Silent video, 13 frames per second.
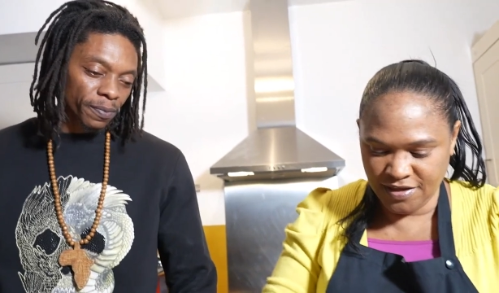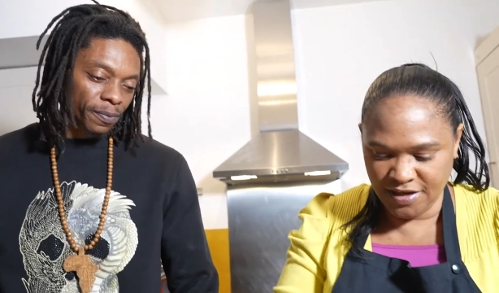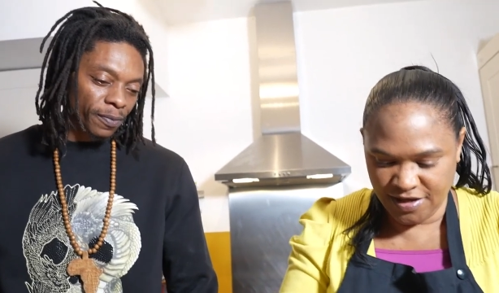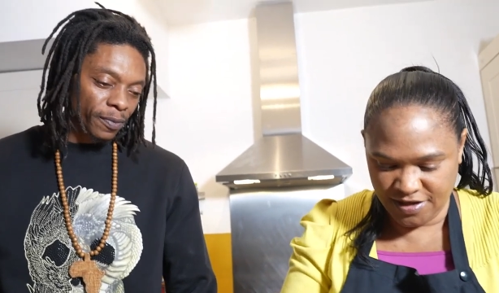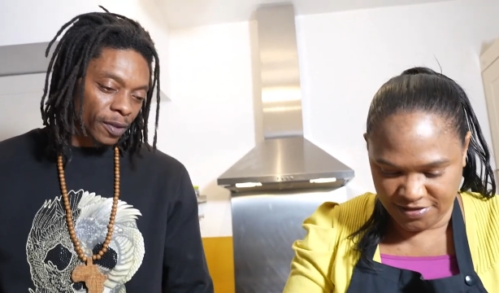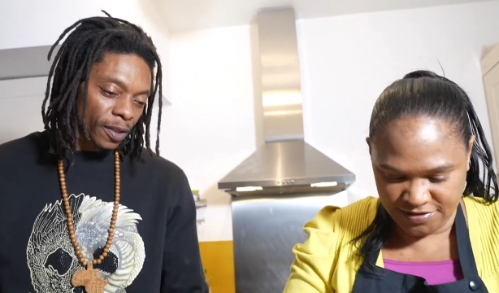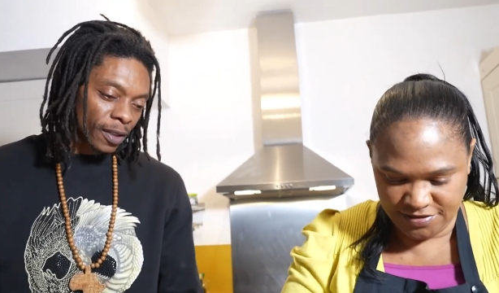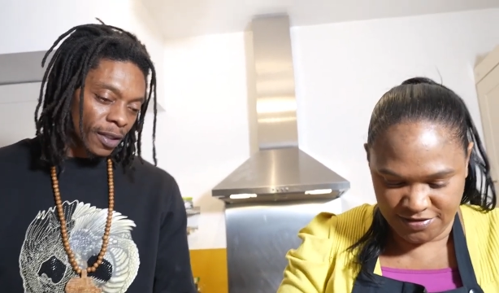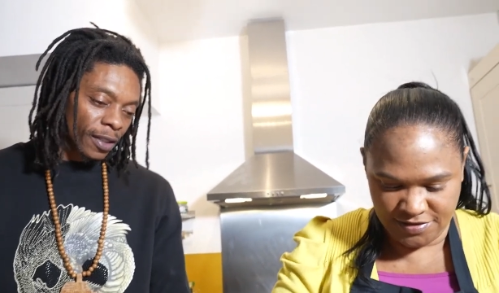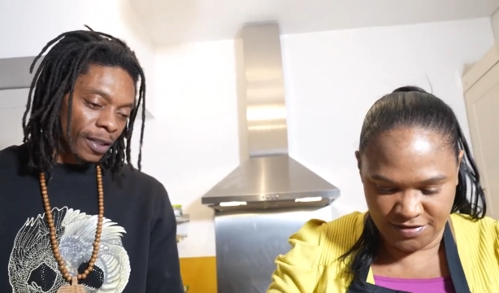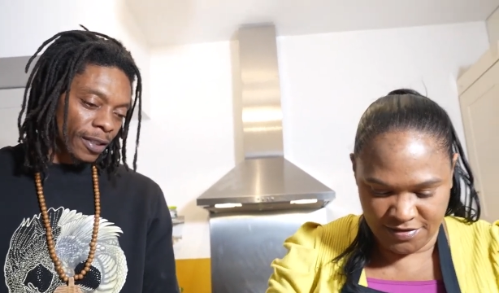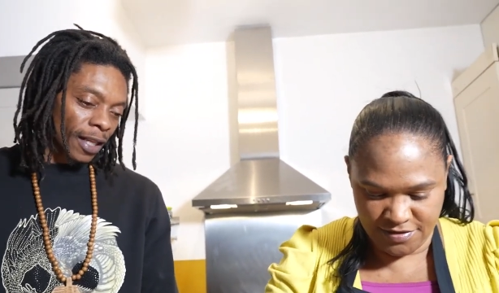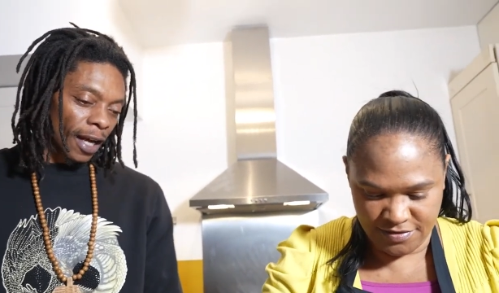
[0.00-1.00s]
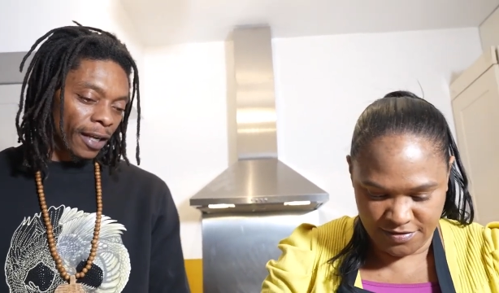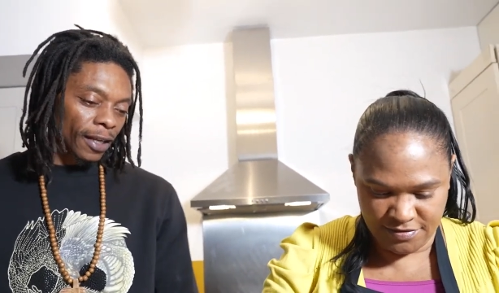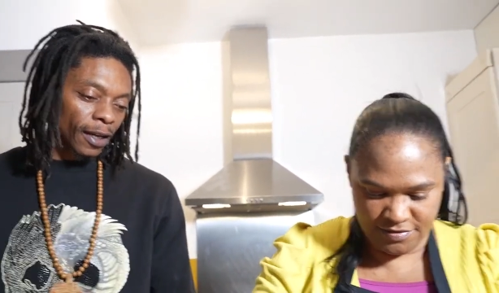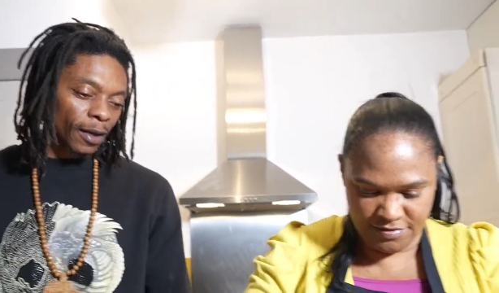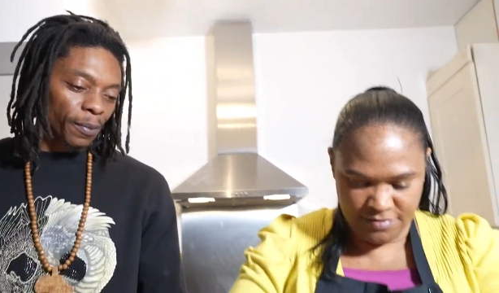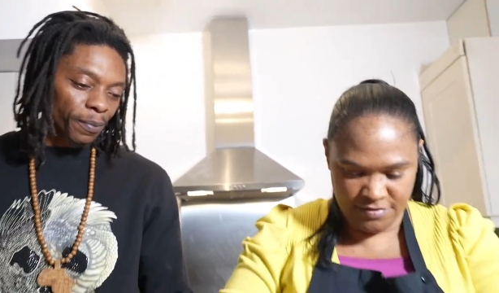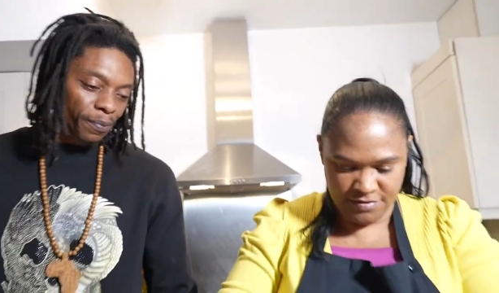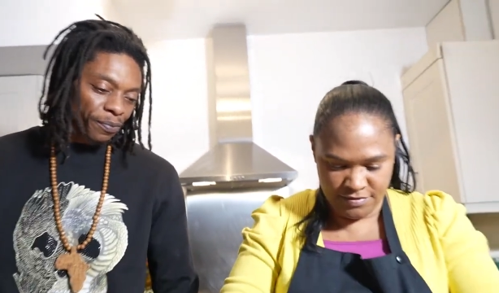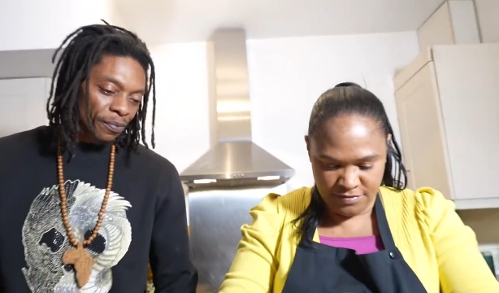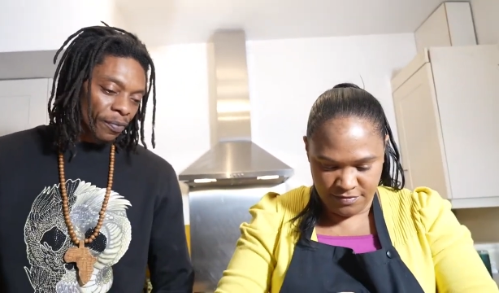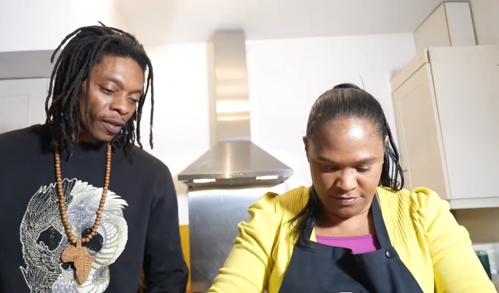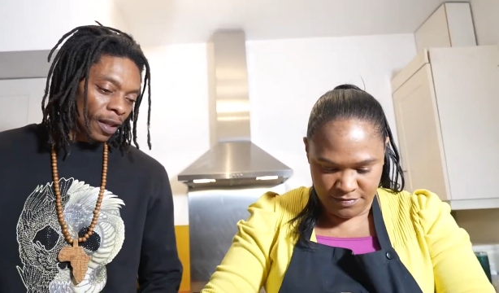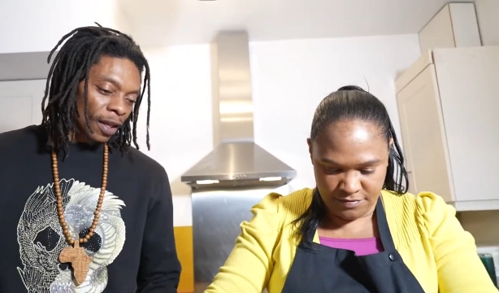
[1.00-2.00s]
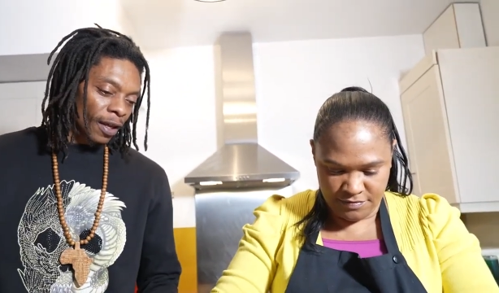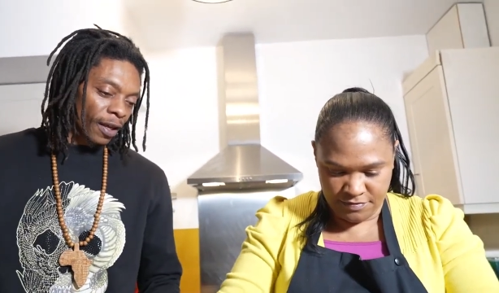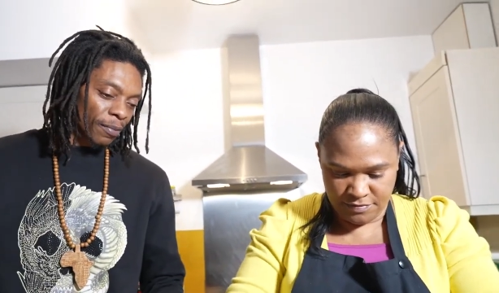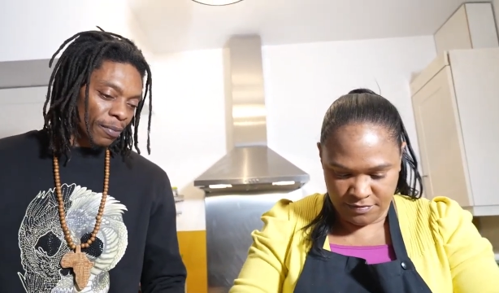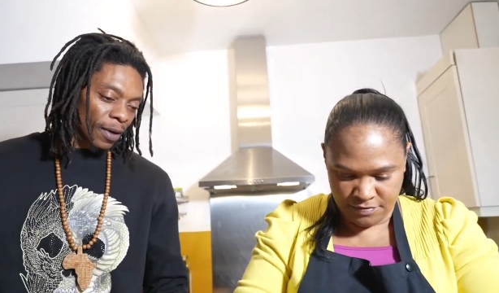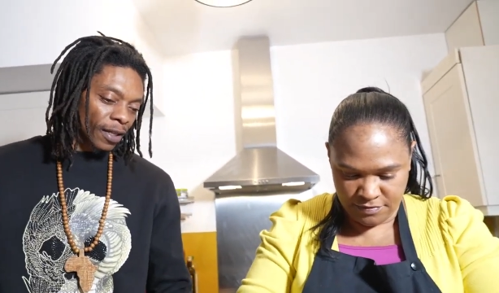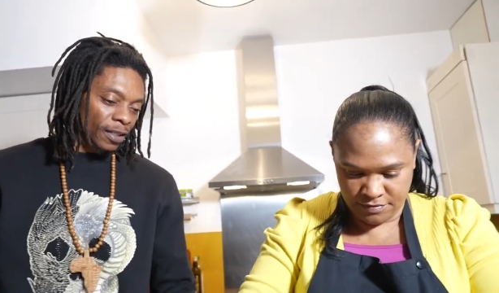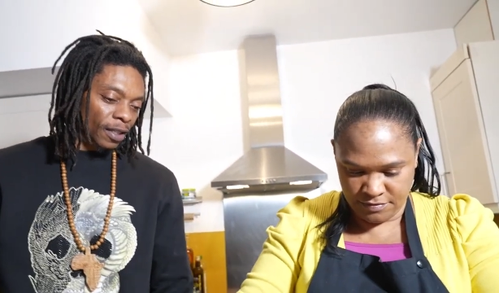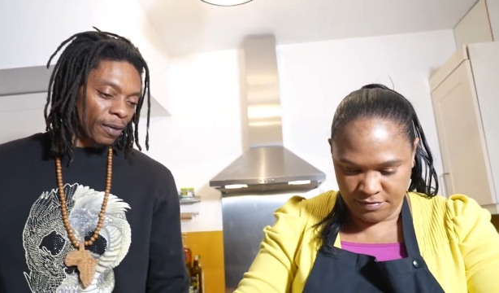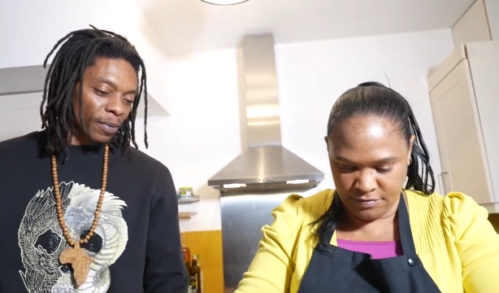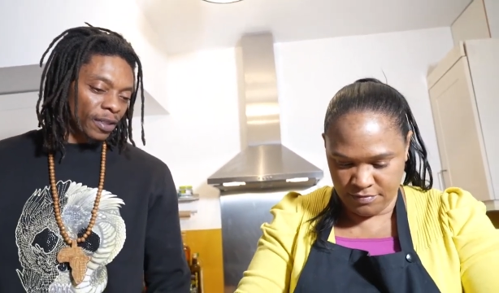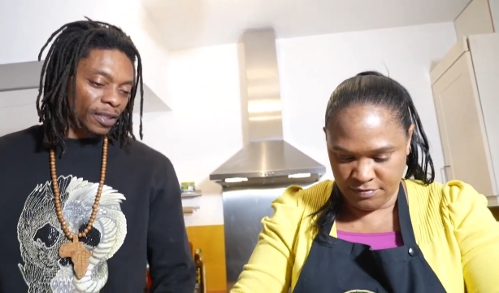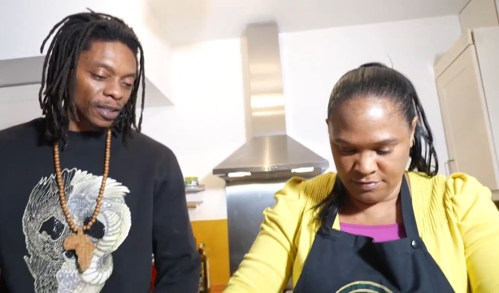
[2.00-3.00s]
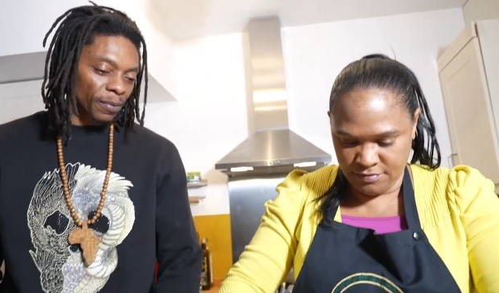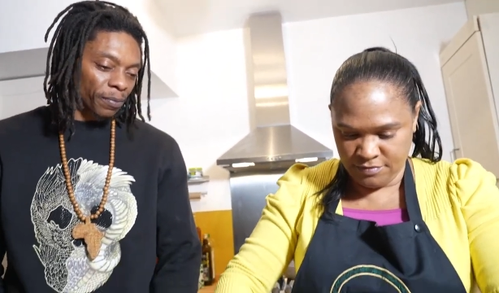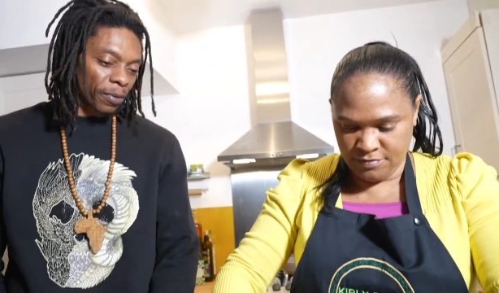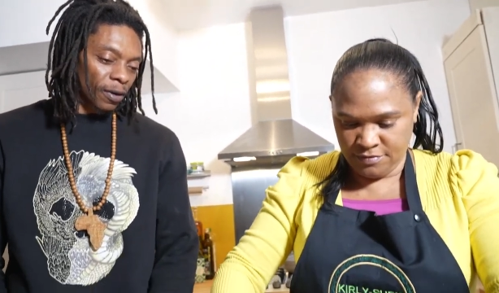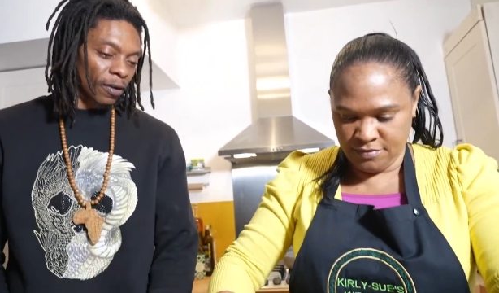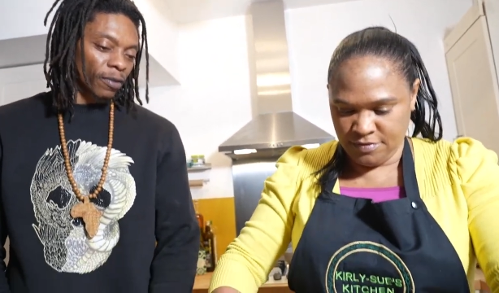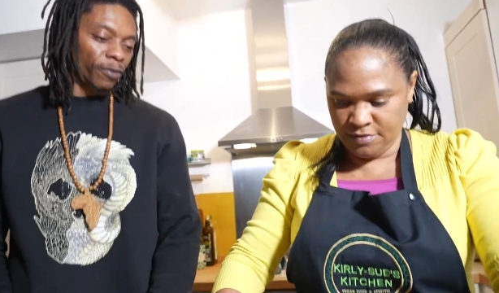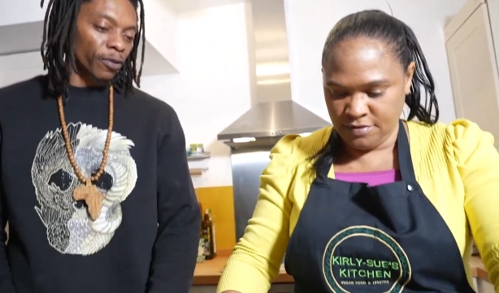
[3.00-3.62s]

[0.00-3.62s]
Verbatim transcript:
Speaker 1: Yes. That um, it makes it a bit simpler